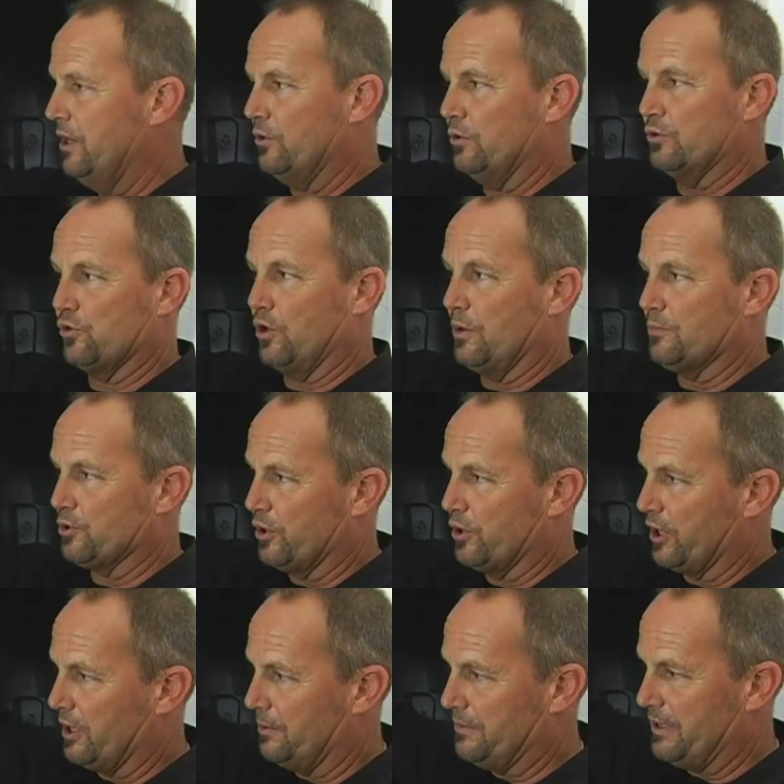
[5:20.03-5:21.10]
those arms are going
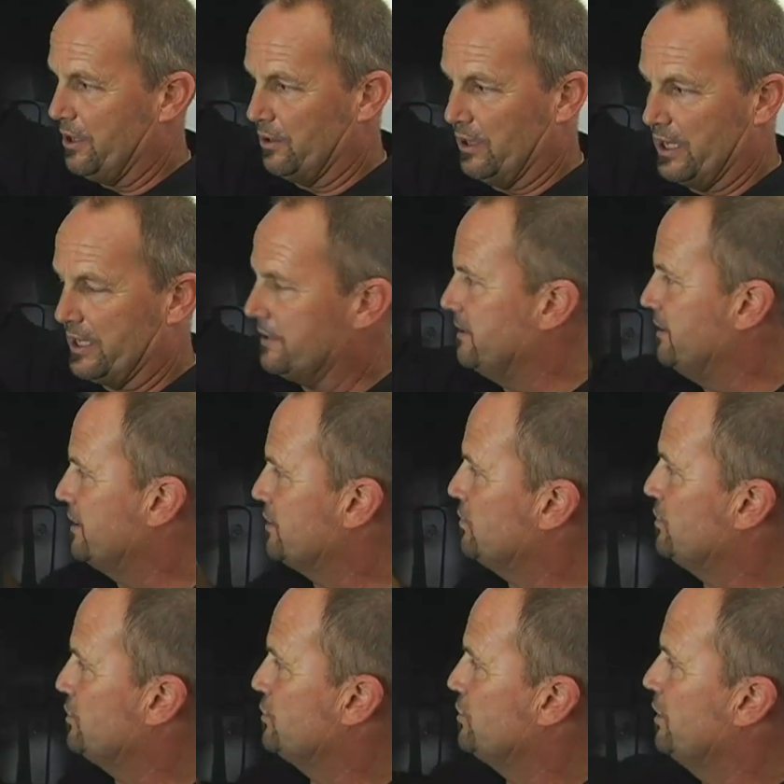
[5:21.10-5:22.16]
to come down like this,
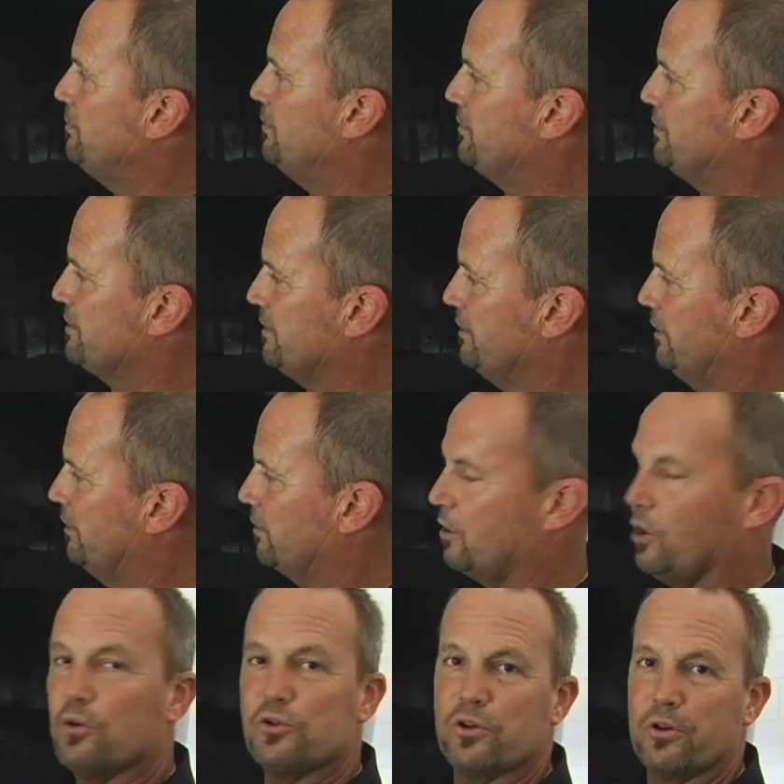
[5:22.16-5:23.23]
which is going to put this a little
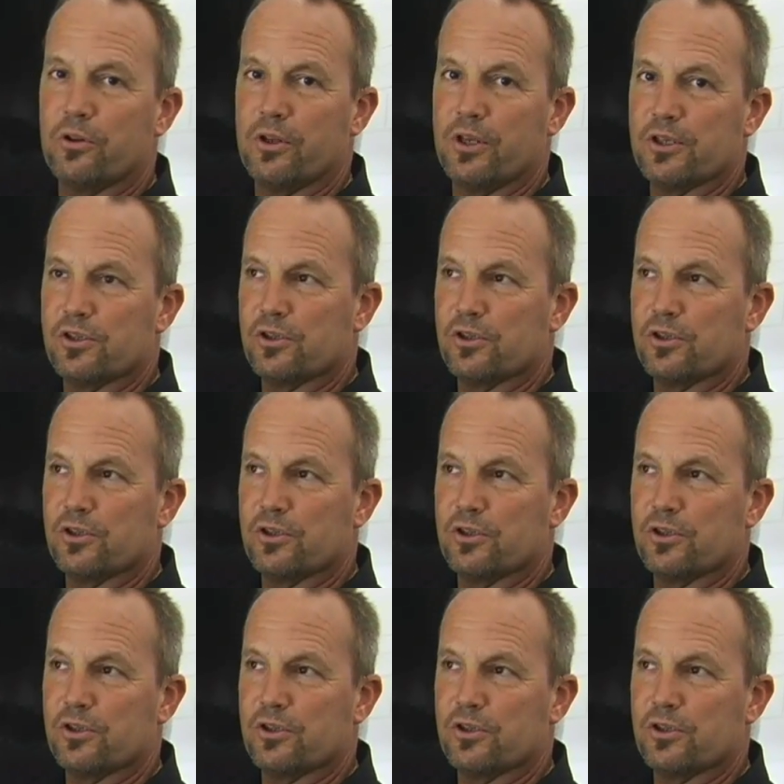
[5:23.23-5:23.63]
closer to this,